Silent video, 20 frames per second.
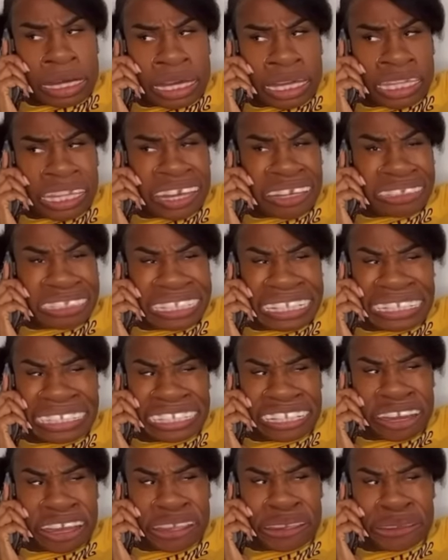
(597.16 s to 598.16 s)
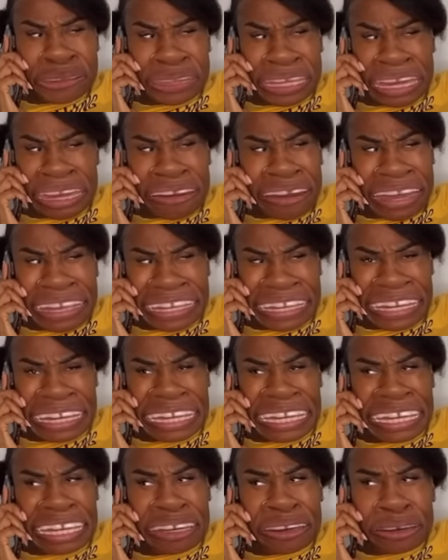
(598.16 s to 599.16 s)
Hello, TT, are you there? I
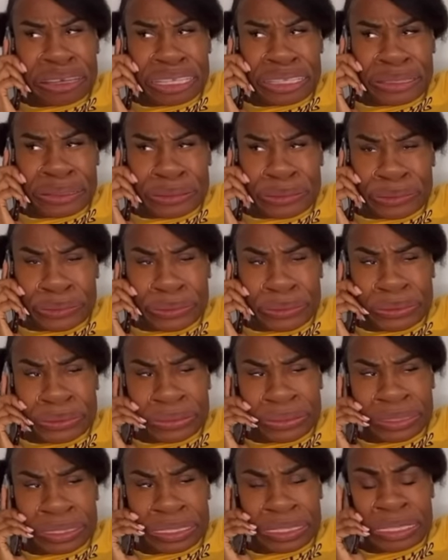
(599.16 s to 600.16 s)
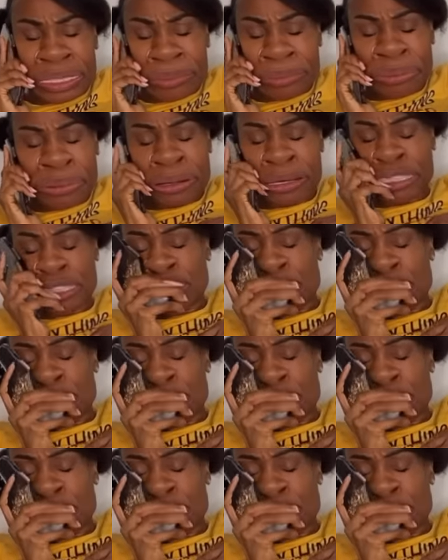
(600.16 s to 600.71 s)
can't hear you. And pull